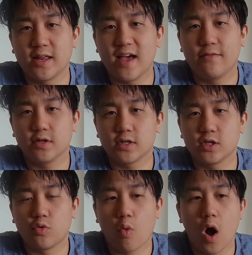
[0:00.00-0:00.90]
endeavors
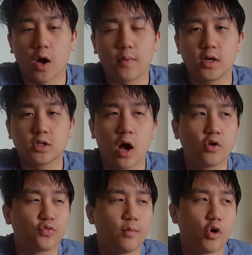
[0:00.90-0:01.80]
into work. Because
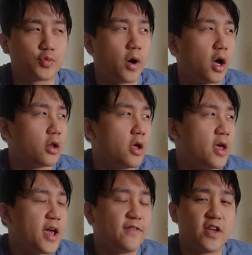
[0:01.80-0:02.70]
girls, for the most part,
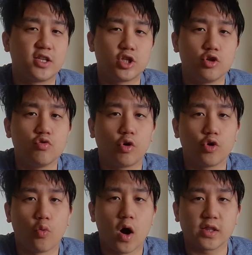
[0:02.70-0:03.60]
if they see you on
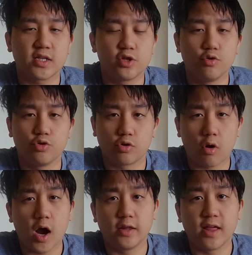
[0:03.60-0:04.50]
your work, they see you on your
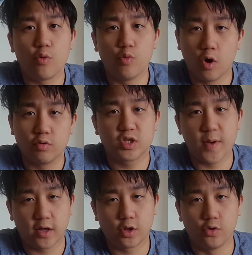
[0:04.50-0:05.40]
grind, they will
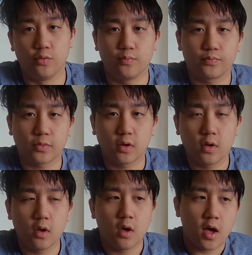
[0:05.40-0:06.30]
respect you.
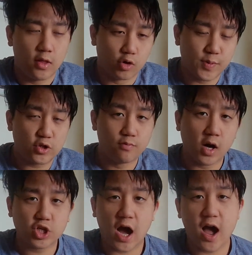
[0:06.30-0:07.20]
They will respect you
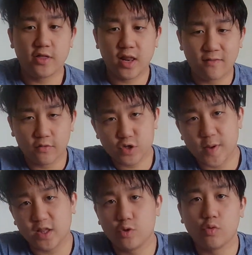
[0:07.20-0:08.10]
much higher. The level of
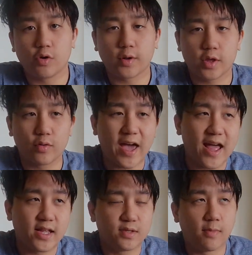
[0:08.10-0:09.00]
respect that you will, you'll
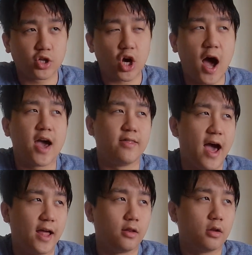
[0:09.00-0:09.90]
get is much higher
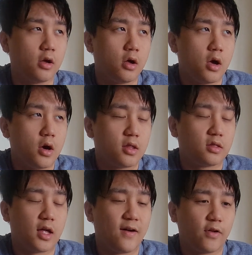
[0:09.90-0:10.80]
than
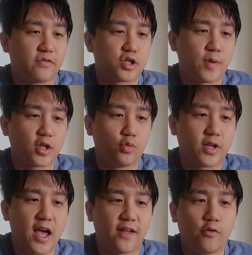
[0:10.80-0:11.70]
the level of respect you would
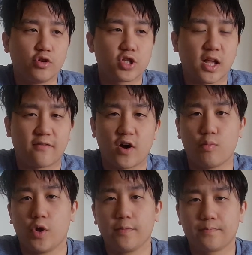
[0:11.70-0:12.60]
get if you were just like a
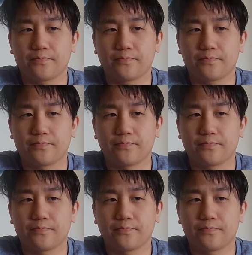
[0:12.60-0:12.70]
fuckboy.